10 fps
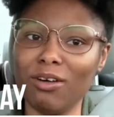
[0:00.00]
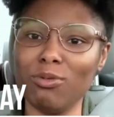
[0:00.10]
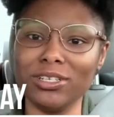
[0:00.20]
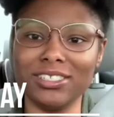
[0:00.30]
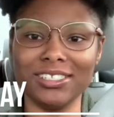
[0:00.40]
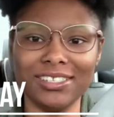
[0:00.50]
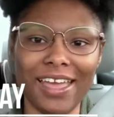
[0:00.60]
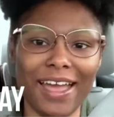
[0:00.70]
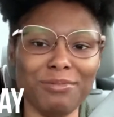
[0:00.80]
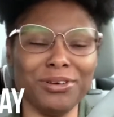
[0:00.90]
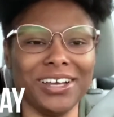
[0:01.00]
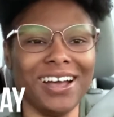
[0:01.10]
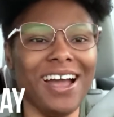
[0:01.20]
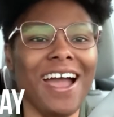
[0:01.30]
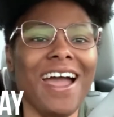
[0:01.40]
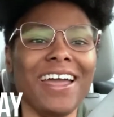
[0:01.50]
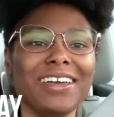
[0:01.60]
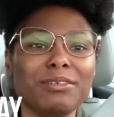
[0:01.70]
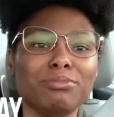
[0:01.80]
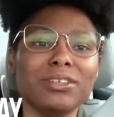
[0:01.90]
I want to snap.
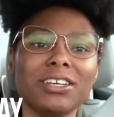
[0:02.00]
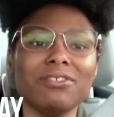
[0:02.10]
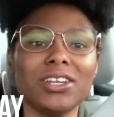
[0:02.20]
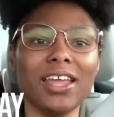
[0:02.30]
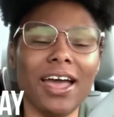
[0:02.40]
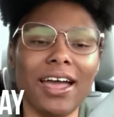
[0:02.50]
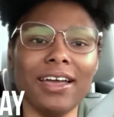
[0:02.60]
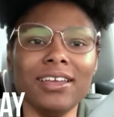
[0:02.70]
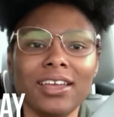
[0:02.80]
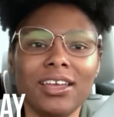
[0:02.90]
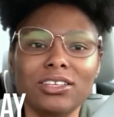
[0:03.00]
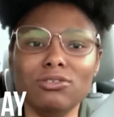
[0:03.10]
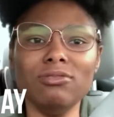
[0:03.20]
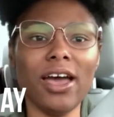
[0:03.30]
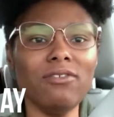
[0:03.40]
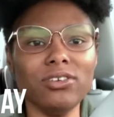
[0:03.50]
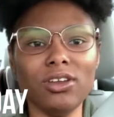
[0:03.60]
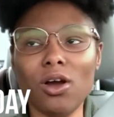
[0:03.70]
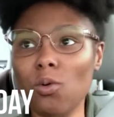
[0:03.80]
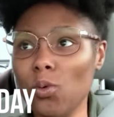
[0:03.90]
In a blink of an eye, you never
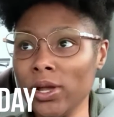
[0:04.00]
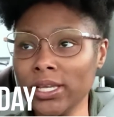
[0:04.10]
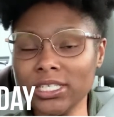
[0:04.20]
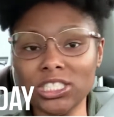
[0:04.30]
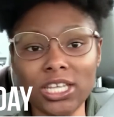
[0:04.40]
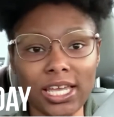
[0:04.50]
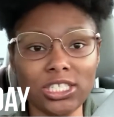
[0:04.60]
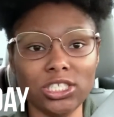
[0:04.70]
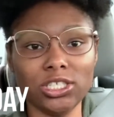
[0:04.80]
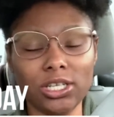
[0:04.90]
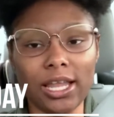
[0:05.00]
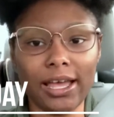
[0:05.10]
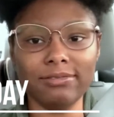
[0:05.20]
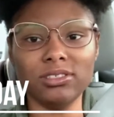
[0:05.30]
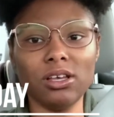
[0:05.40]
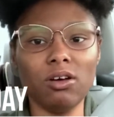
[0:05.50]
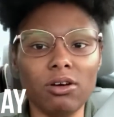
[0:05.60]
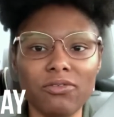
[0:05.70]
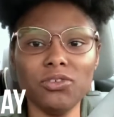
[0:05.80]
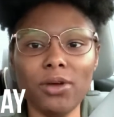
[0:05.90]
know what could change in your life. So
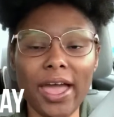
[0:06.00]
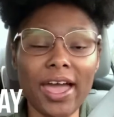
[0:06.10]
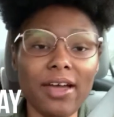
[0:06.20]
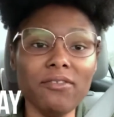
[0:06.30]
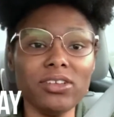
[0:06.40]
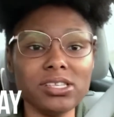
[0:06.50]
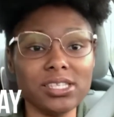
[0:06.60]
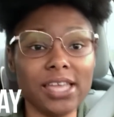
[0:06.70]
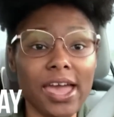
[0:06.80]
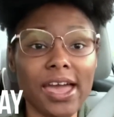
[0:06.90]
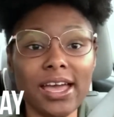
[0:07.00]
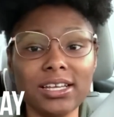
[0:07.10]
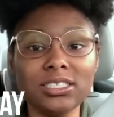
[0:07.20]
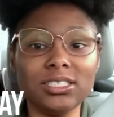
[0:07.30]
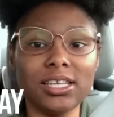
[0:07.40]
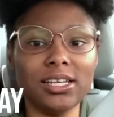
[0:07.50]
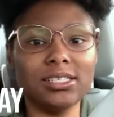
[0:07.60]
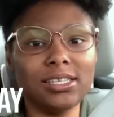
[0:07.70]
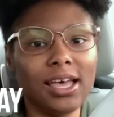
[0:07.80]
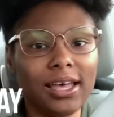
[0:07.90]
if you have a stash set
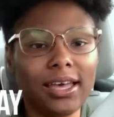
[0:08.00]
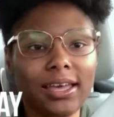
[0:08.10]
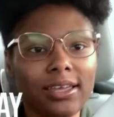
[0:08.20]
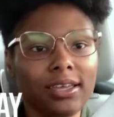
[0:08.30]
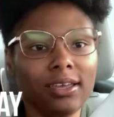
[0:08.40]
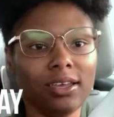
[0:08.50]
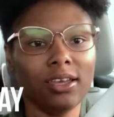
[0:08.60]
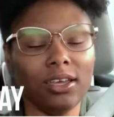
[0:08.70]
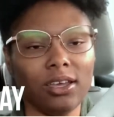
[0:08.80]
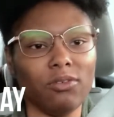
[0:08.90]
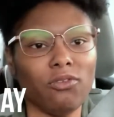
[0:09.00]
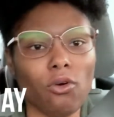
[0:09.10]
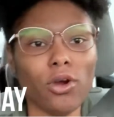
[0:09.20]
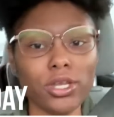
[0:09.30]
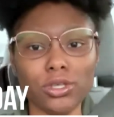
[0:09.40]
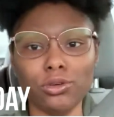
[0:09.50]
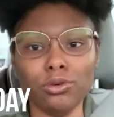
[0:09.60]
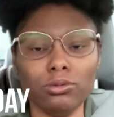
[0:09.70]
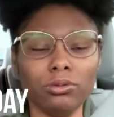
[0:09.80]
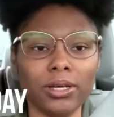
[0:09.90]
aside for
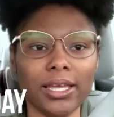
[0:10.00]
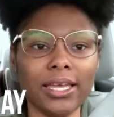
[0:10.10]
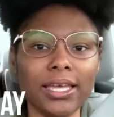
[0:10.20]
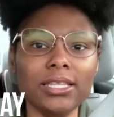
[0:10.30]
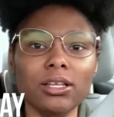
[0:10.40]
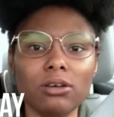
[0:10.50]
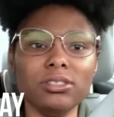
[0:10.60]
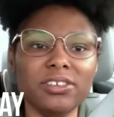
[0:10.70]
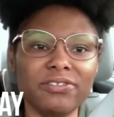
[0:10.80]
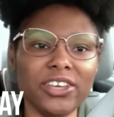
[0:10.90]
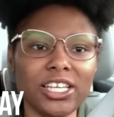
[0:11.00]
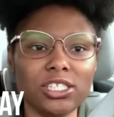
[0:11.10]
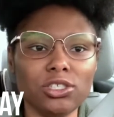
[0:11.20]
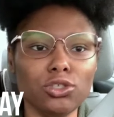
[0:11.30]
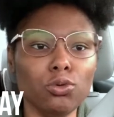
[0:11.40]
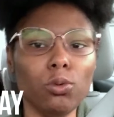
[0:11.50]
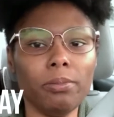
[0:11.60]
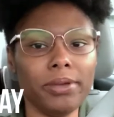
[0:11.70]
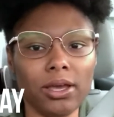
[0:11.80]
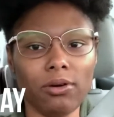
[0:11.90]
you in those events, you will
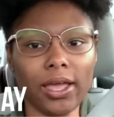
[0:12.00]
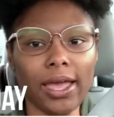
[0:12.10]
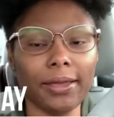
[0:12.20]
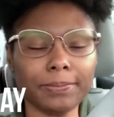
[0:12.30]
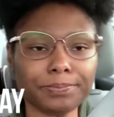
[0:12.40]
be okay.